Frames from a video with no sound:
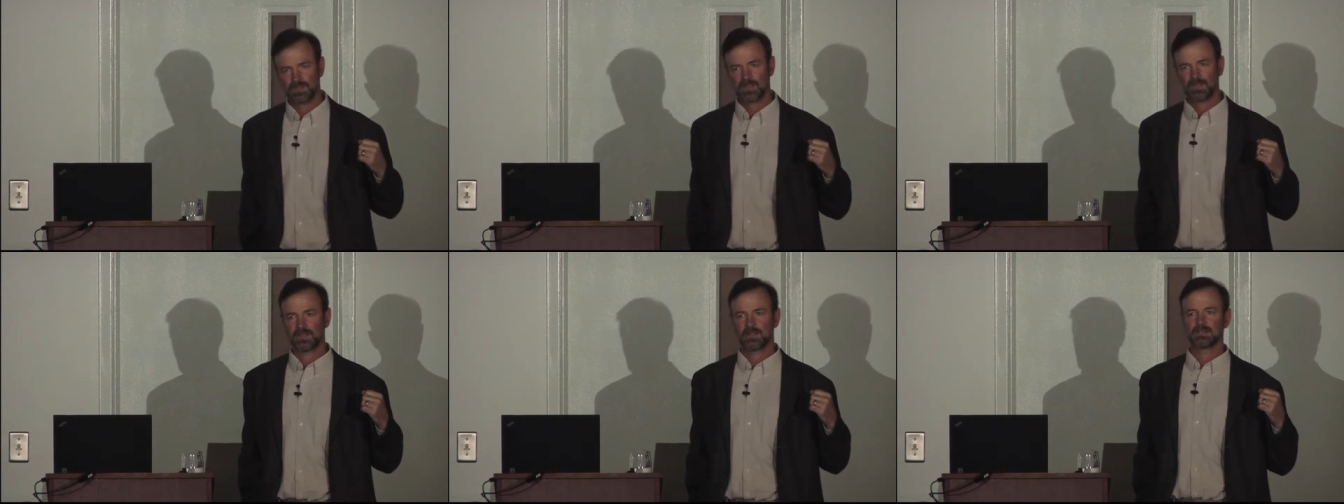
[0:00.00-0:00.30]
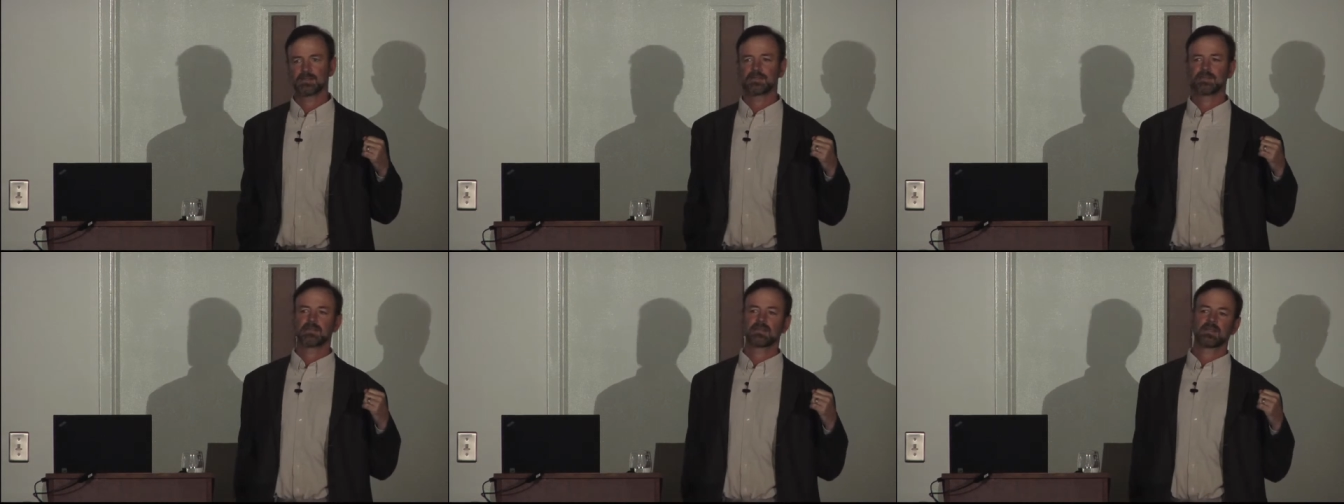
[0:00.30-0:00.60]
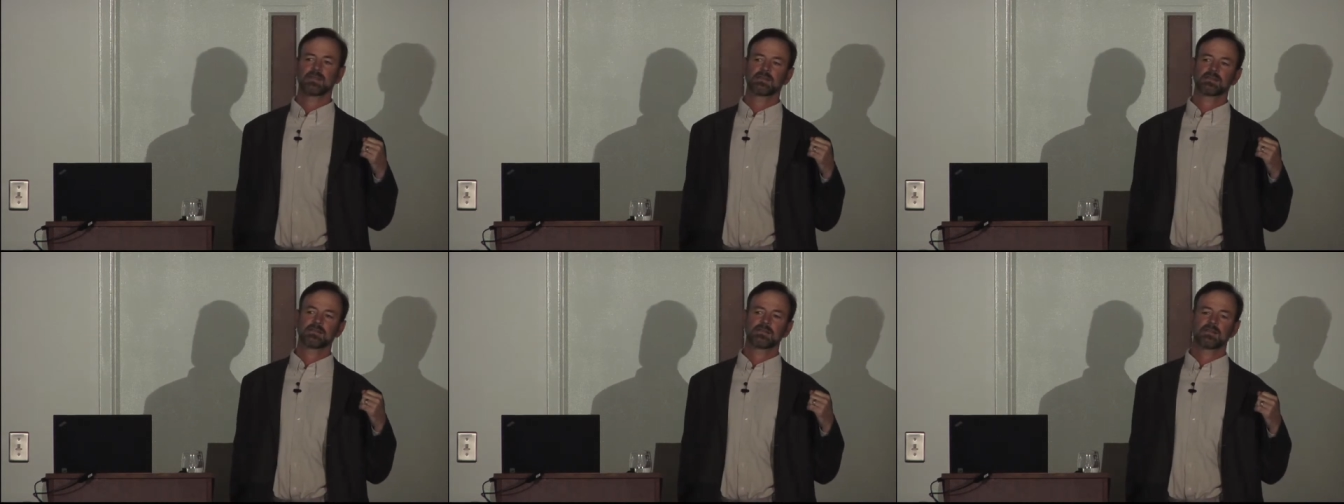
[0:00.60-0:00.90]
And I said,
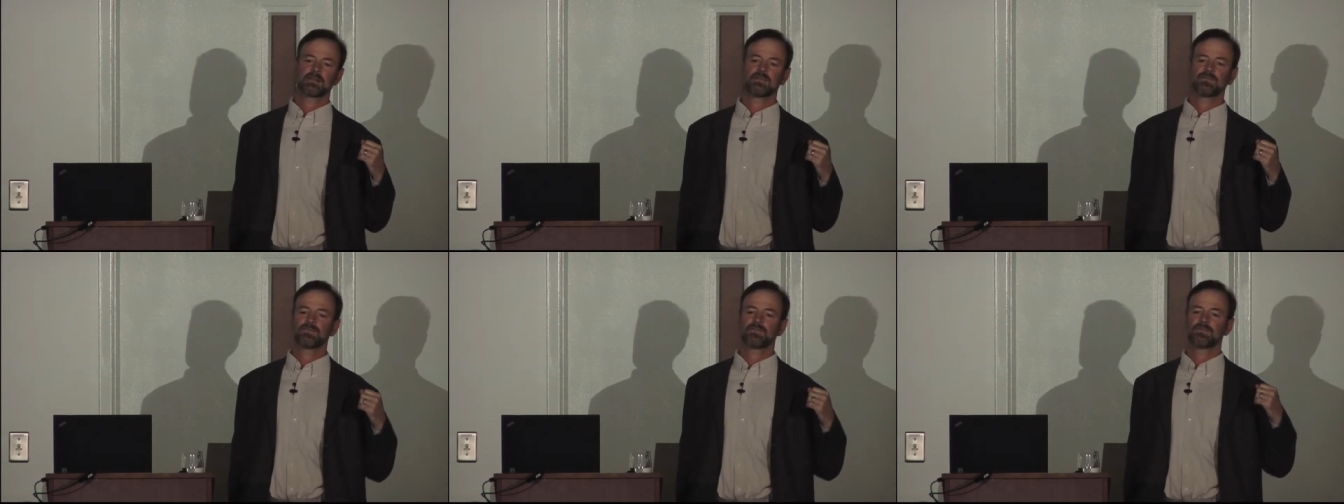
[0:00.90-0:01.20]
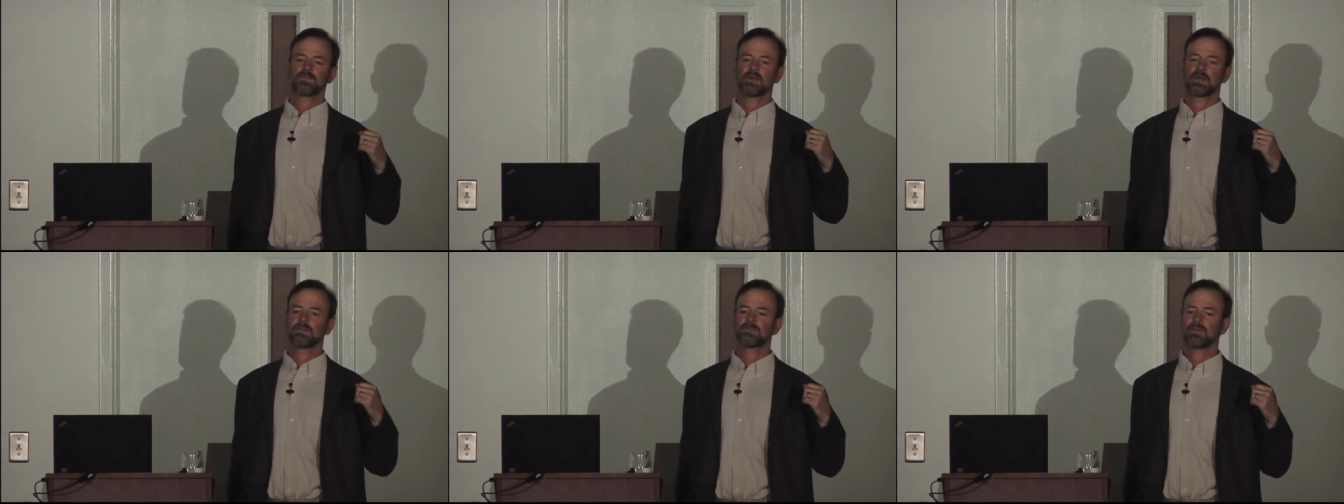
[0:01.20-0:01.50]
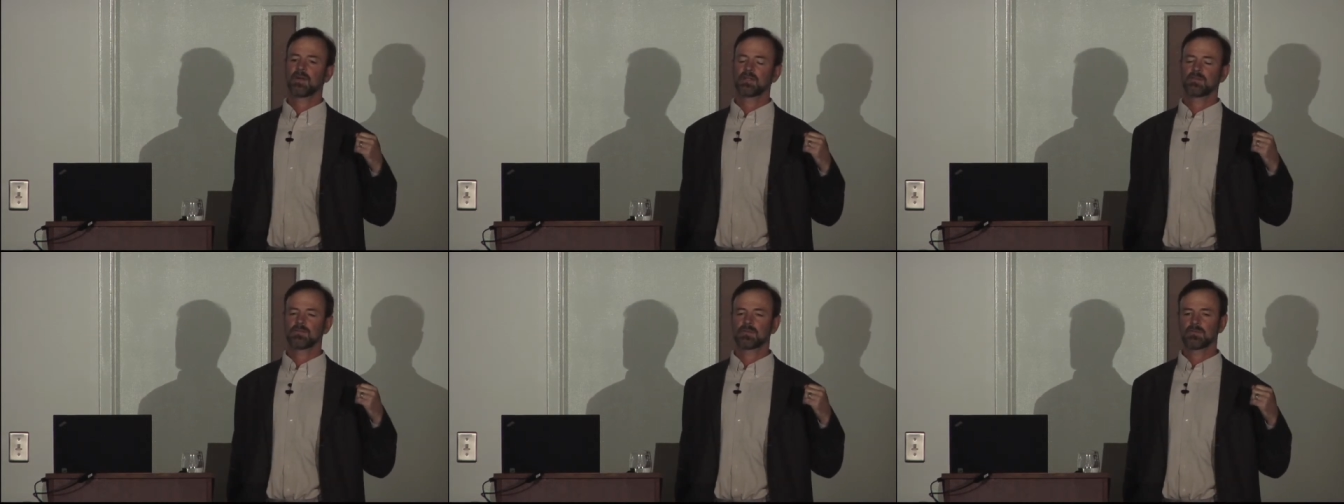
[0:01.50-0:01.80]
yes. He said, if I
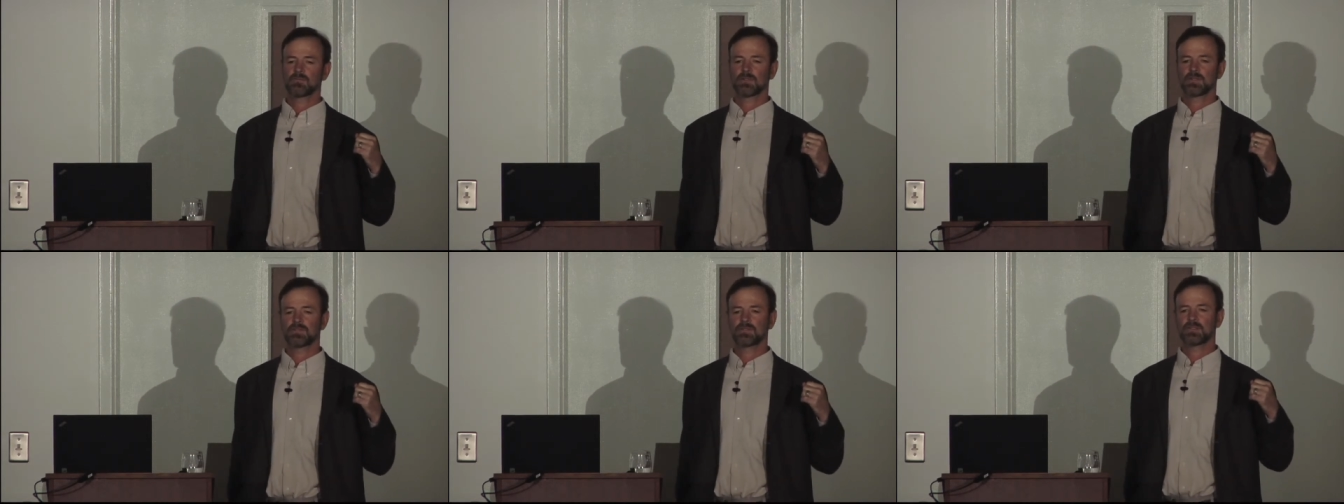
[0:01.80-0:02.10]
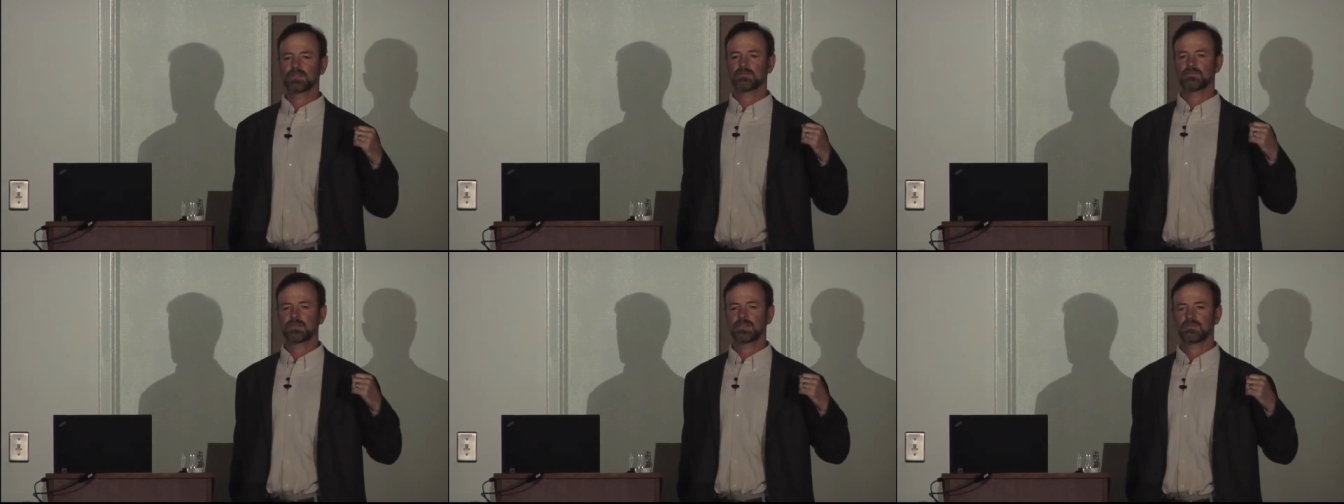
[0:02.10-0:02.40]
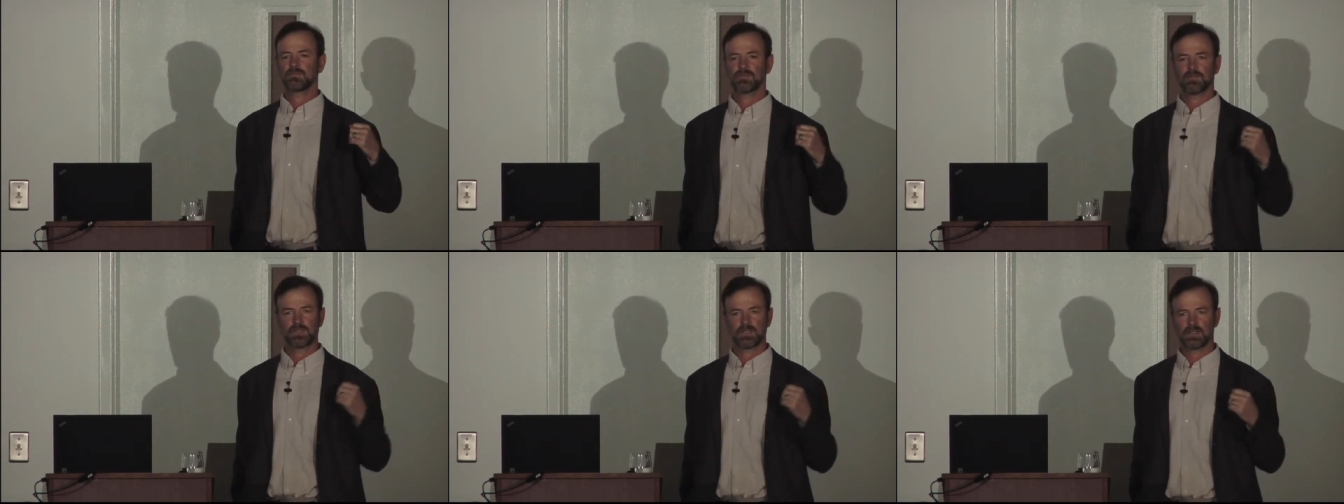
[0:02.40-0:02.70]
find one, will you give me
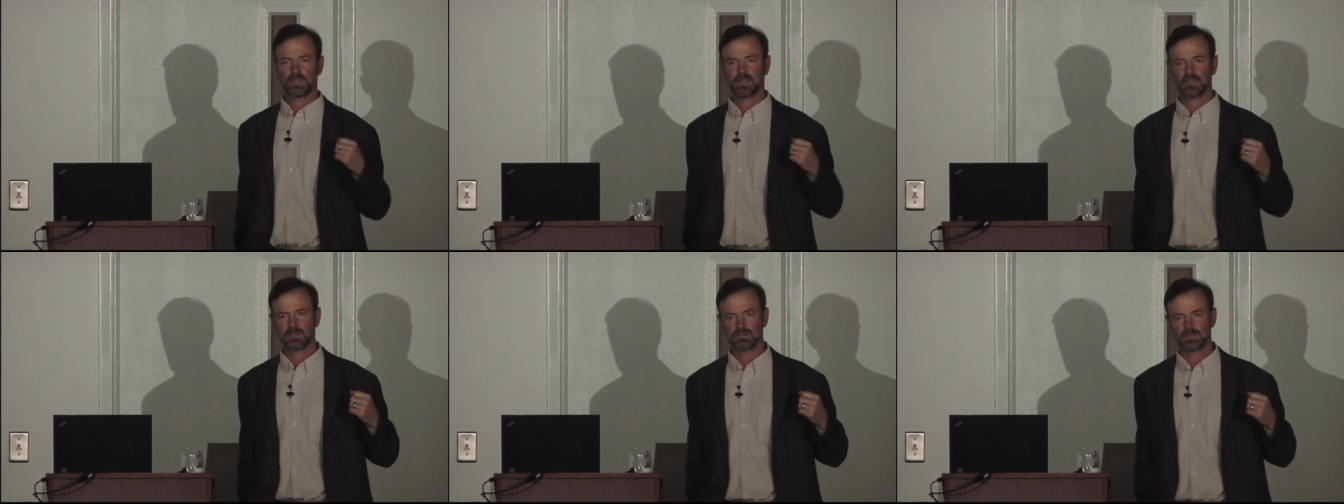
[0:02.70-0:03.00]
$40?